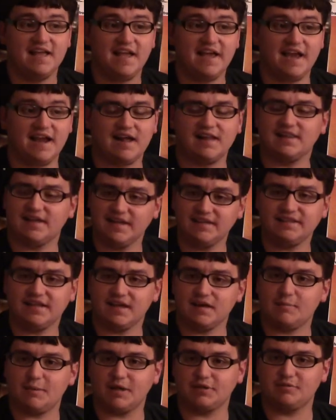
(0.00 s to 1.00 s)
And I like
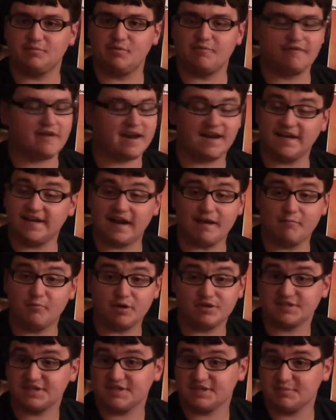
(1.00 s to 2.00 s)
that about the movie. I, I
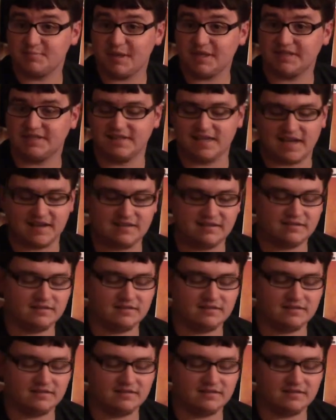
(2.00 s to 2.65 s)
wasn't expecting that.